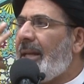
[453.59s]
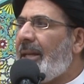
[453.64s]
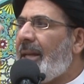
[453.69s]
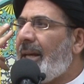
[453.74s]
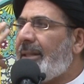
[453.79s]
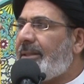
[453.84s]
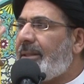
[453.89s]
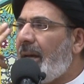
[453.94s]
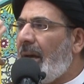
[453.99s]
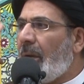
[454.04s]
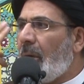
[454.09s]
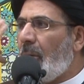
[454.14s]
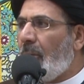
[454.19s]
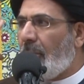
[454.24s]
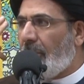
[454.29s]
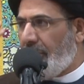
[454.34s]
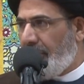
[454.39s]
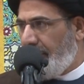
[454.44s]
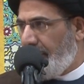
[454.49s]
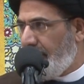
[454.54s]
not
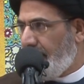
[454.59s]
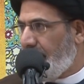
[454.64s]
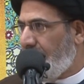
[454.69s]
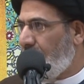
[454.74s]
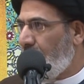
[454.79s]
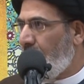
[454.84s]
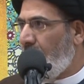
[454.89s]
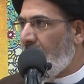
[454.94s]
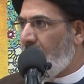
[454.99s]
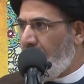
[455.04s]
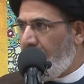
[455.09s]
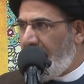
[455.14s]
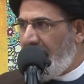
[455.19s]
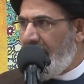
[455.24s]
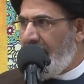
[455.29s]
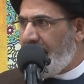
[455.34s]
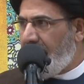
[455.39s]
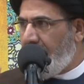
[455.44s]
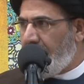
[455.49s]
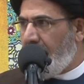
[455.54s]
alone when you
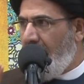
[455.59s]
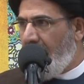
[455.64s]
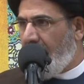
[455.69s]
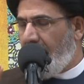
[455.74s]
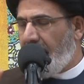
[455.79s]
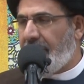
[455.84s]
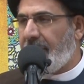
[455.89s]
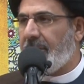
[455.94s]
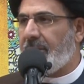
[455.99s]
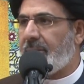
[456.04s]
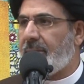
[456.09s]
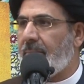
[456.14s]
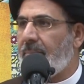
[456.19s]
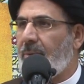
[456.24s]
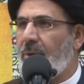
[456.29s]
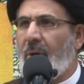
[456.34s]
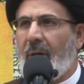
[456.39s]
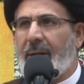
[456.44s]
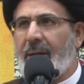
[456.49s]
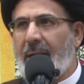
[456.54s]
believe in monotheism.
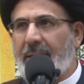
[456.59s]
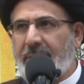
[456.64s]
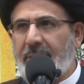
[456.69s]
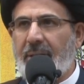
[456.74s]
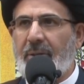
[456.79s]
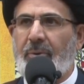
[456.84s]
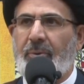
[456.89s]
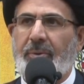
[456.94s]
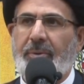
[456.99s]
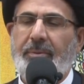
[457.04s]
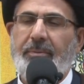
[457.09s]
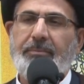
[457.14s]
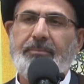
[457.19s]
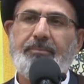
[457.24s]
You are not alone.